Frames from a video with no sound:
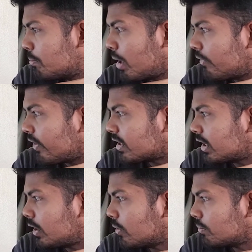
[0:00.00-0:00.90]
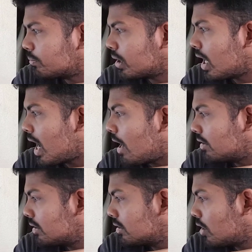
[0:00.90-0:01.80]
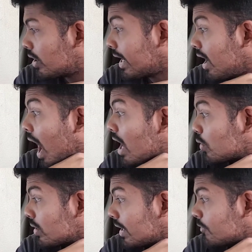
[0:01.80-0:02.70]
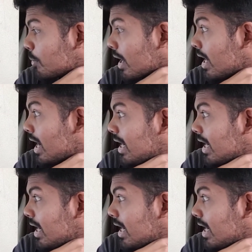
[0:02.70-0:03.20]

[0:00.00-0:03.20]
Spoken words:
Perfect cue. Ah, okay, hard got left, bro.